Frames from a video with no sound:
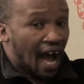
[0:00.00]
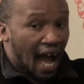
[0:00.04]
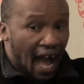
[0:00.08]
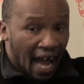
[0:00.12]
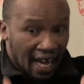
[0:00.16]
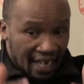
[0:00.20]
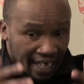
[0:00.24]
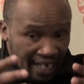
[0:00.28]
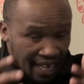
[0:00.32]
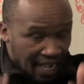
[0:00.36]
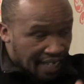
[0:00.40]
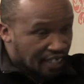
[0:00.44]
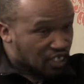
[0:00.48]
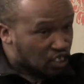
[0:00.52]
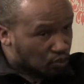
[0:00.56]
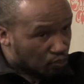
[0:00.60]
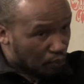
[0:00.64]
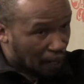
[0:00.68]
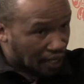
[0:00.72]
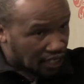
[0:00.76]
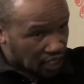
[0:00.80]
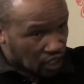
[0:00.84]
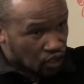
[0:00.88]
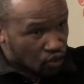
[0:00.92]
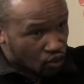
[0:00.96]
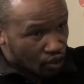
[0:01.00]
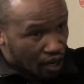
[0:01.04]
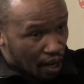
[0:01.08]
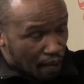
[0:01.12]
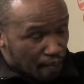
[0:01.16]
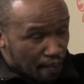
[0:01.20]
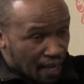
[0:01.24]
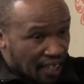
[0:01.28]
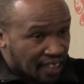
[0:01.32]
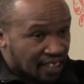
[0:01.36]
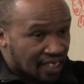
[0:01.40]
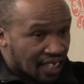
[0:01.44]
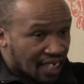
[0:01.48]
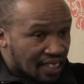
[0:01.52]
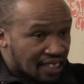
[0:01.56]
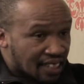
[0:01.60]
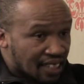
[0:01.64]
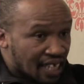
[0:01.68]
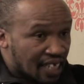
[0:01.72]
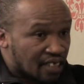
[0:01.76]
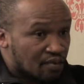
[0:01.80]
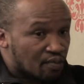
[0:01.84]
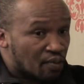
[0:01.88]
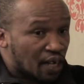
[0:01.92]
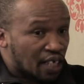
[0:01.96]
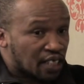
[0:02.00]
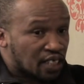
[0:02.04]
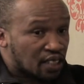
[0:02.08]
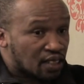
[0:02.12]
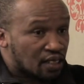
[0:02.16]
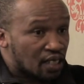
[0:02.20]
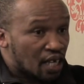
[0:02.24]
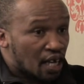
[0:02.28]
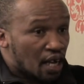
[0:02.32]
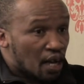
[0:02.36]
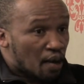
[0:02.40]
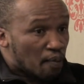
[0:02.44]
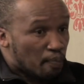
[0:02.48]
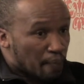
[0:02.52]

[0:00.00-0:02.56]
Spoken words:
against particular measures that must